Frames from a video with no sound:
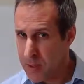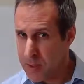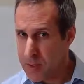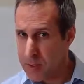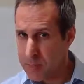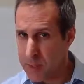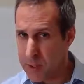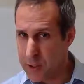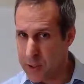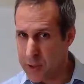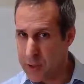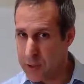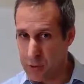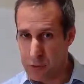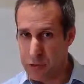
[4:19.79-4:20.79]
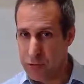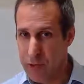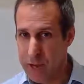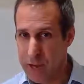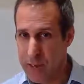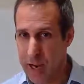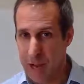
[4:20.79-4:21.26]
Some nations,
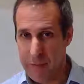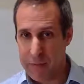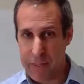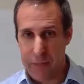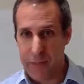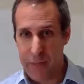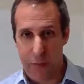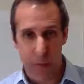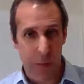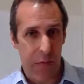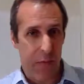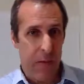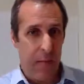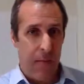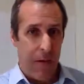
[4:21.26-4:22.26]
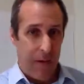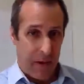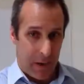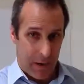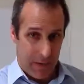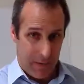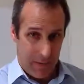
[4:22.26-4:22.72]
Australia, have a different football from
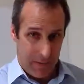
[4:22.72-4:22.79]
America.